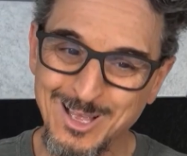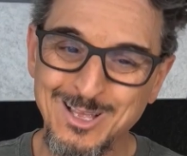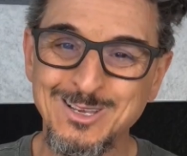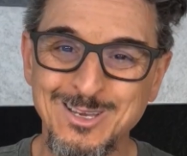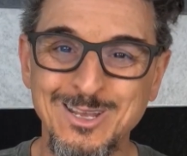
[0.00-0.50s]

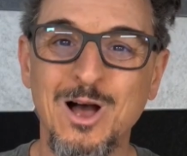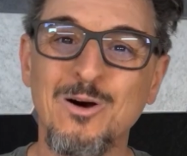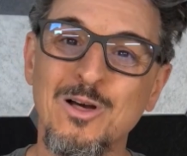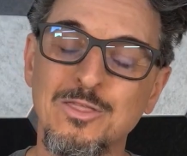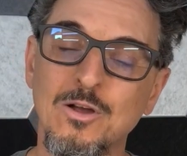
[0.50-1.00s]

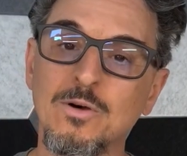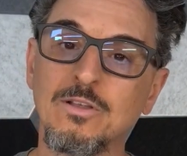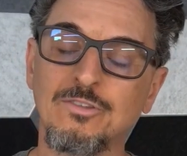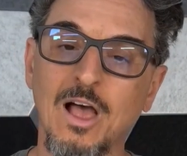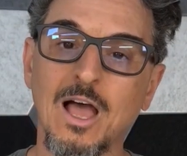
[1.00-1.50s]
throw it
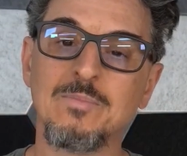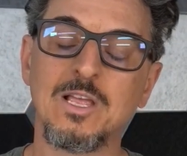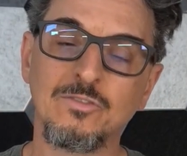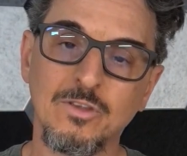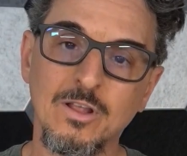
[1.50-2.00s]
aside,
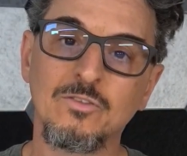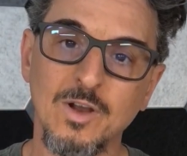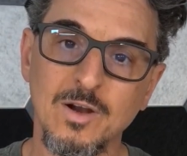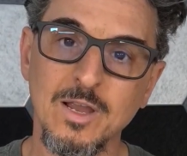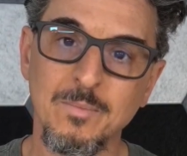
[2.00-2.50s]
because it is
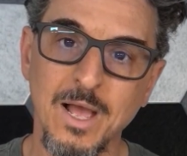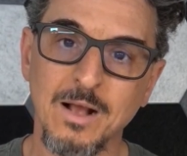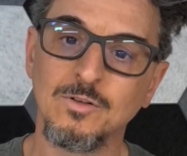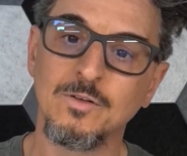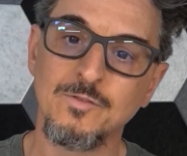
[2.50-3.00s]
very
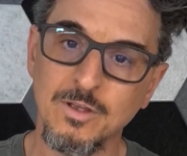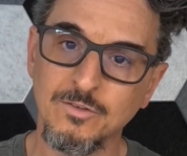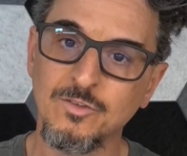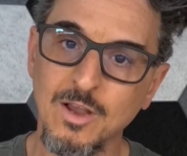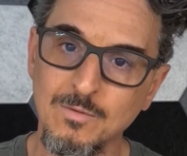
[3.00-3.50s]
impactful. If you can
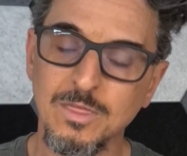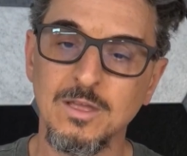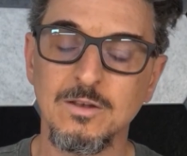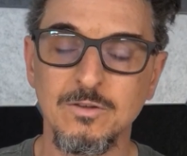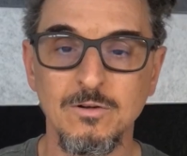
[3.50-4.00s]
stick with it
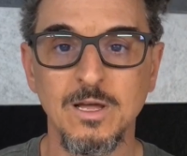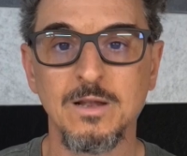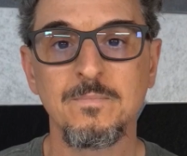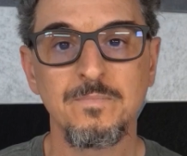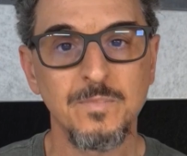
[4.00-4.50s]
and do it,
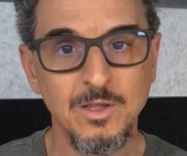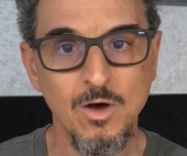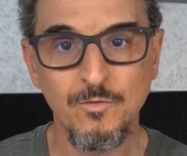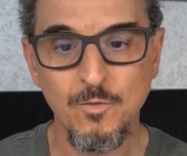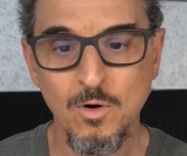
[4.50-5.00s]
go
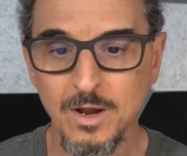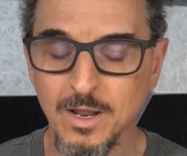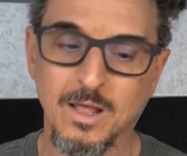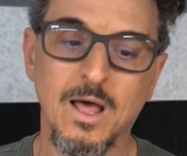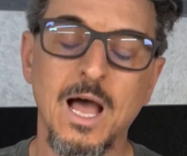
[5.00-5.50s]
for it.
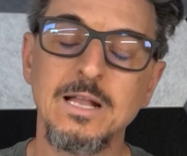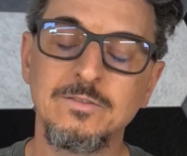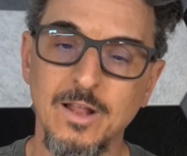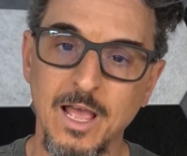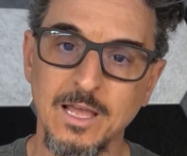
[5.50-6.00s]
I
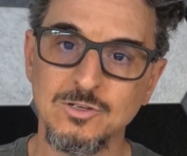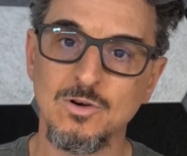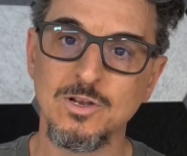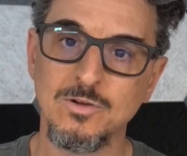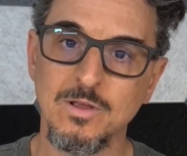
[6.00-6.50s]
today
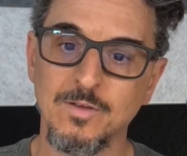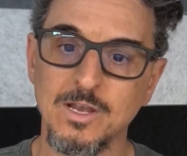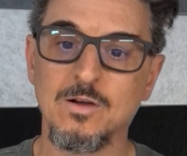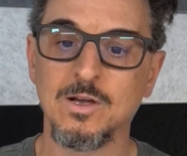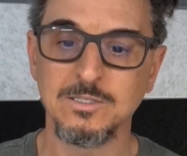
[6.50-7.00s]
enjoy doing
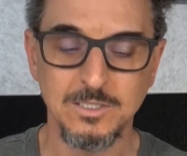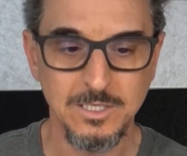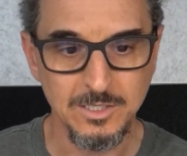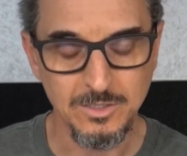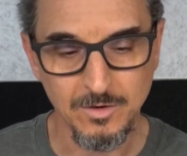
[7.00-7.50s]
video because it's
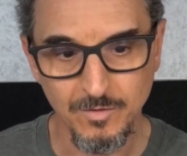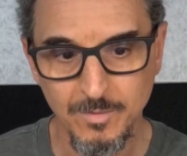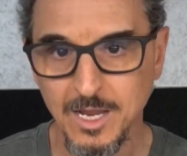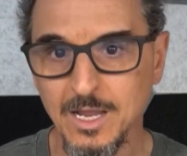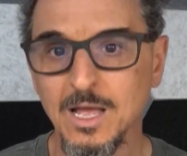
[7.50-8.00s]
easier for
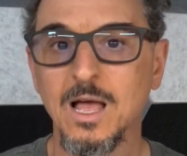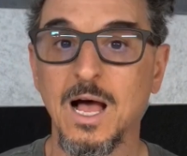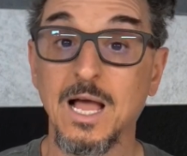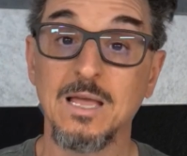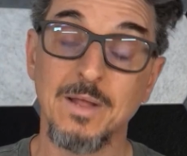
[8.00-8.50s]
me.
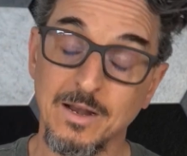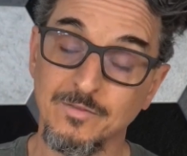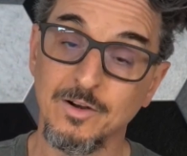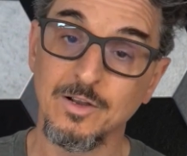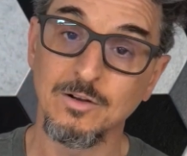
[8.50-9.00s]
I am not a
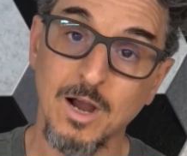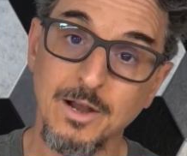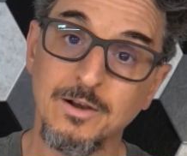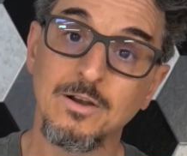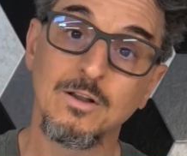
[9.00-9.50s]
very good
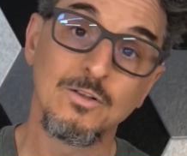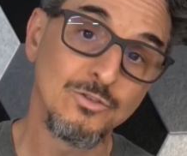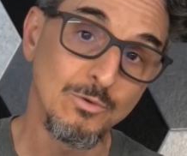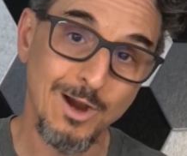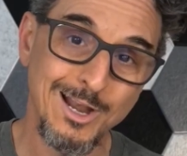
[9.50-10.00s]
writer, so
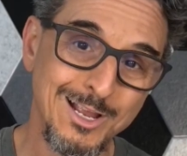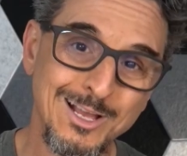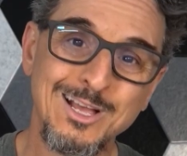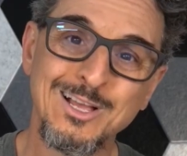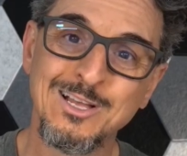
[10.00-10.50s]
writing
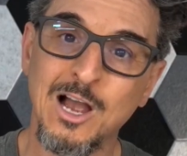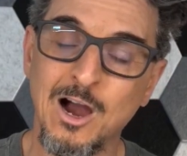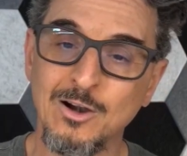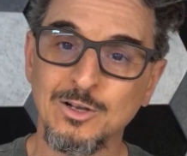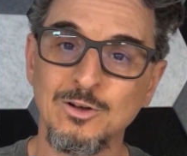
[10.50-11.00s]

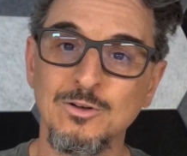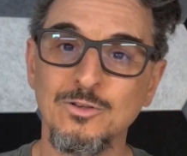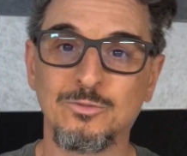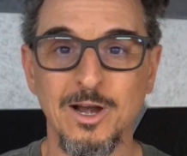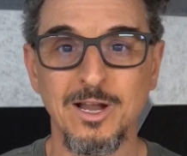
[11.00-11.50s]

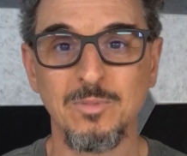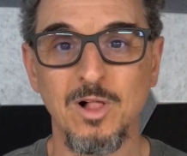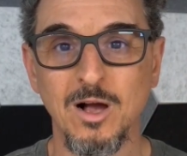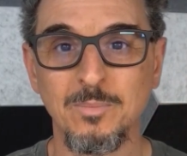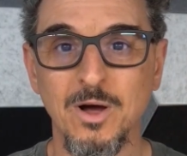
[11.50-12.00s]
articles, writing
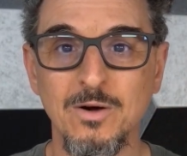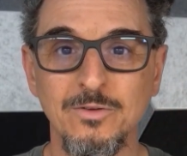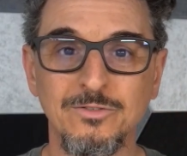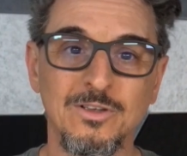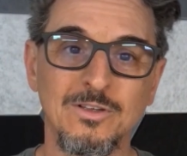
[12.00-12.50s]
blog
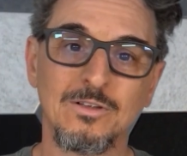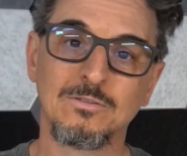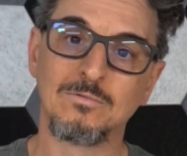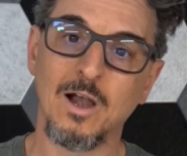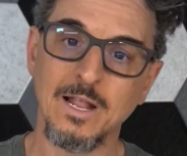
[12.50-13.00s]
posts,
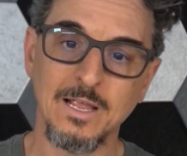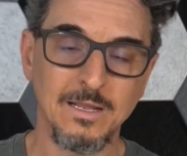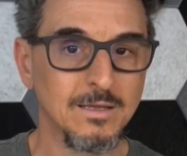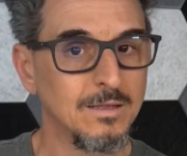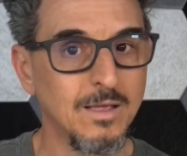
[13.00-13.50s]
writing
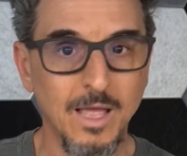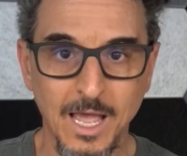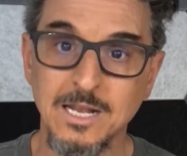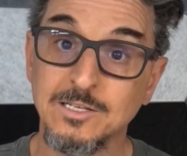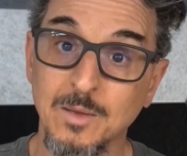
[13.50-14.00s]

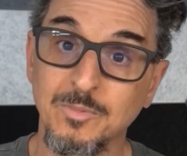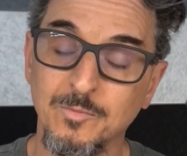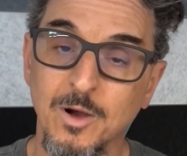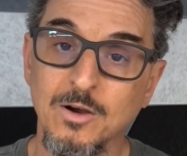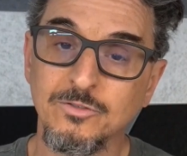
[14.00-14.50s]
any type of
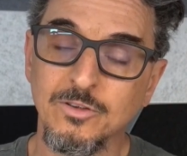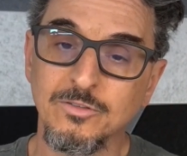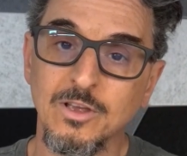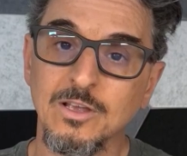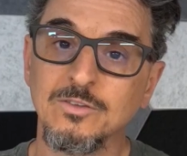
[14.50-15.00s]
post
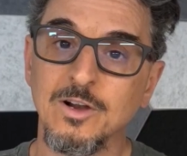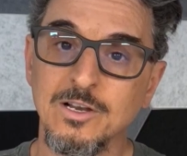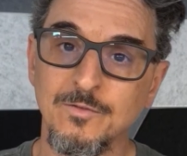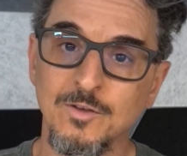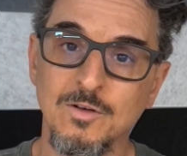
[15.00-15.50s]
is very
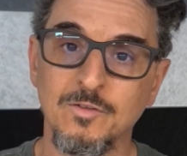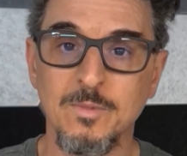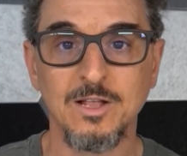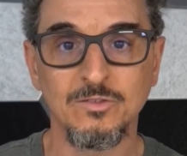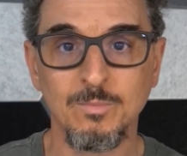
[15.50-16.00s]
difficult for me.
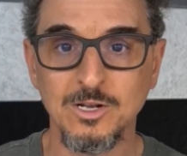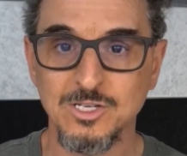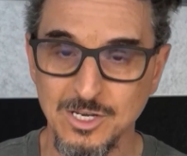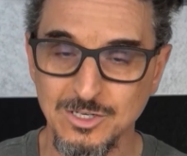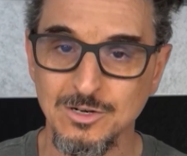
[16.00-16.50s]
It's much
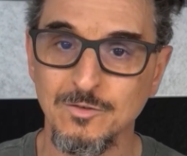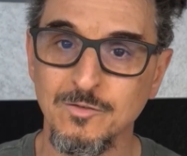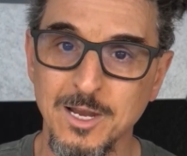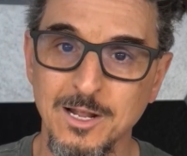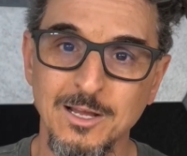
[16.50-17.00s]
easier for
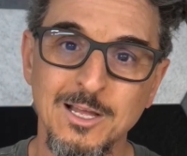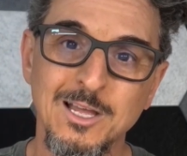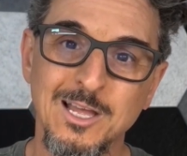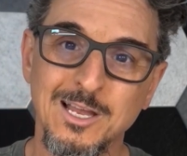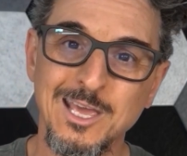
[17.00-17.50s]
me to
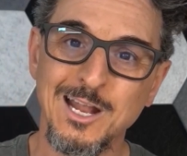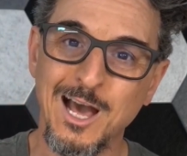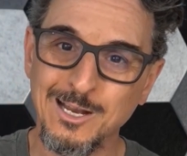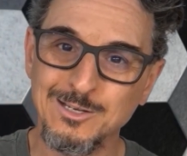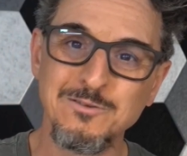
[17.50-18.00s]
get on
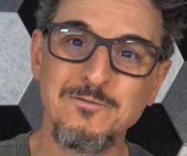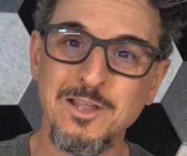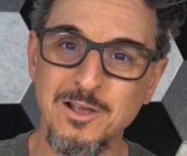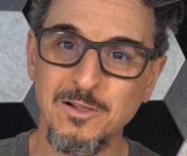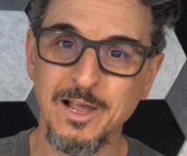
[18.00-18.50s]
and do
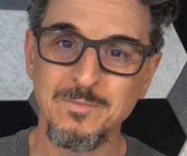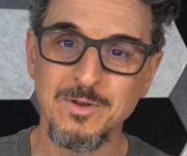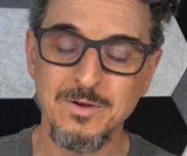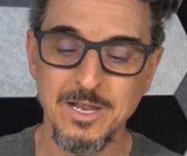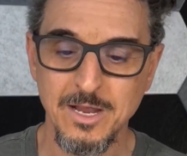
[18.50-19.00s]
video like I'm
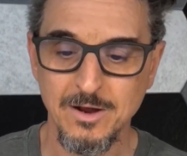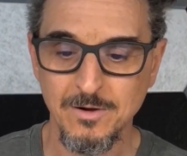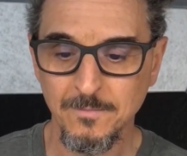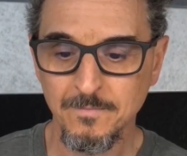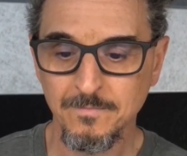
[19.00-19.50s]
doing here.
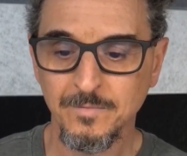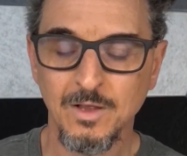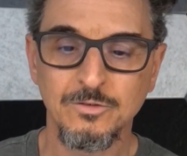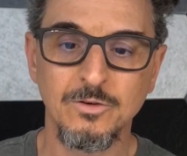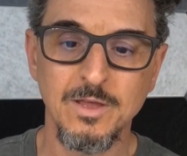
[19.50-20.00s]

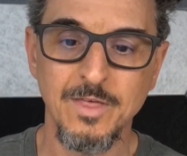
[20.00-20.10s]
So give that